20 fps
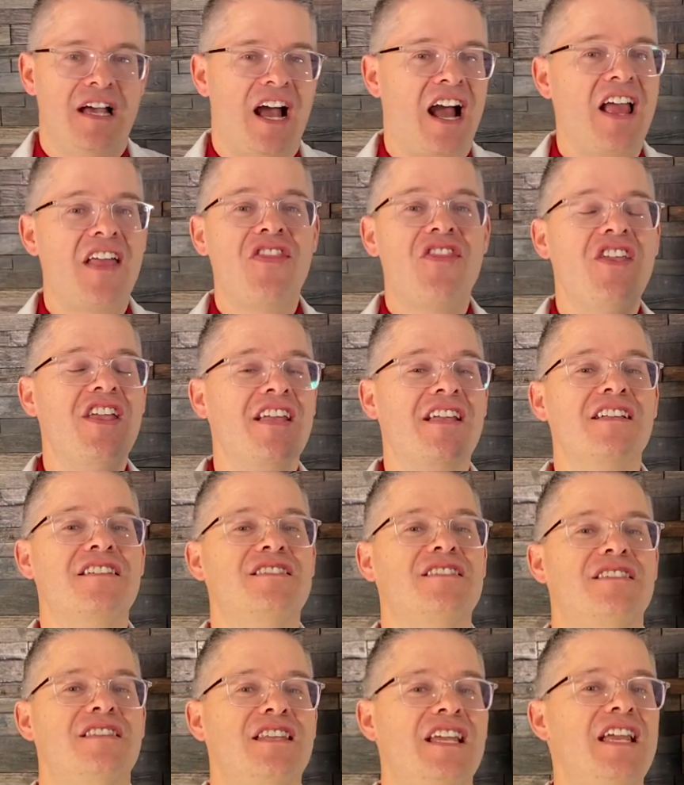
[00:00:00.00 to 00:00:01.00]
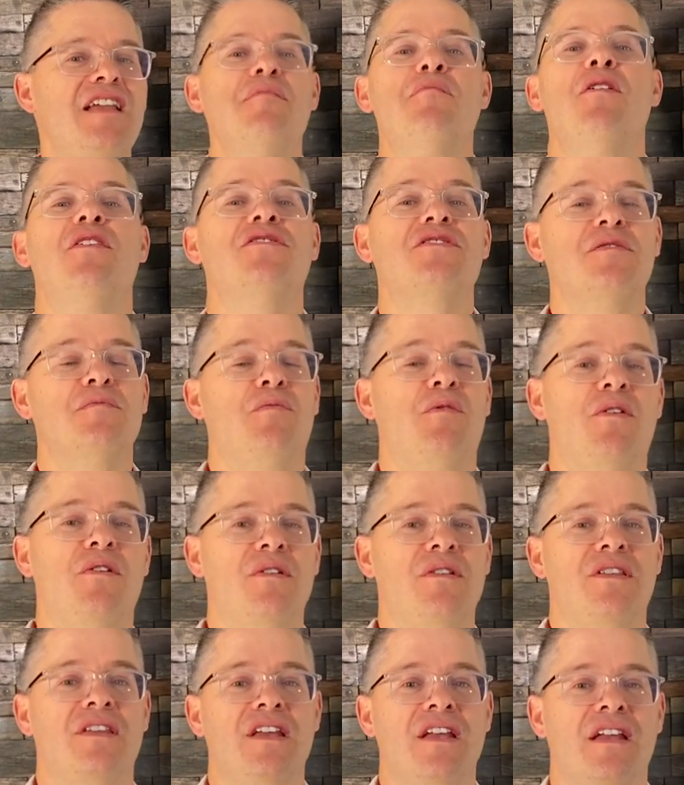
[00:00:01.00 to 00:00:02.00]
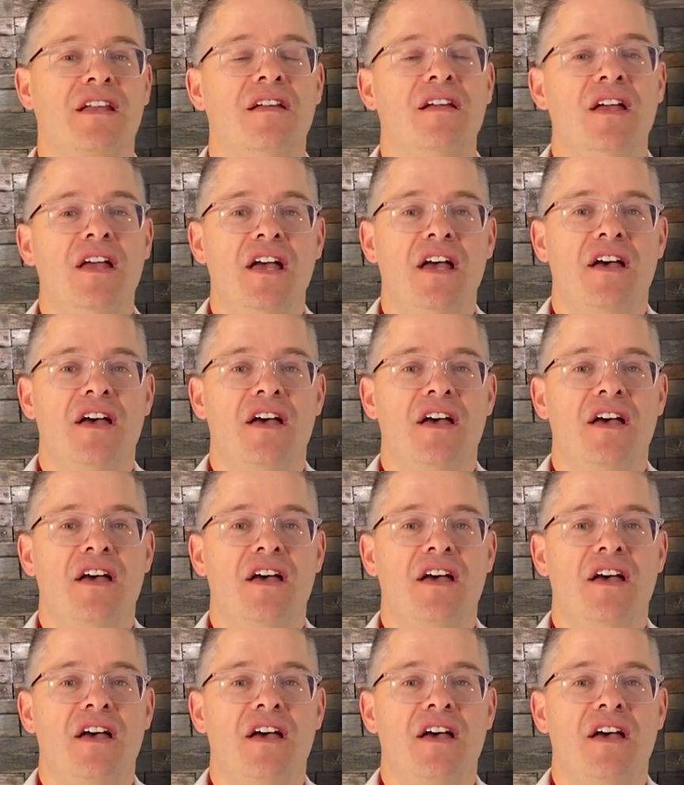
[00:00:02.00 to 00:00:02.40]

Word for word: I think it's the most important thing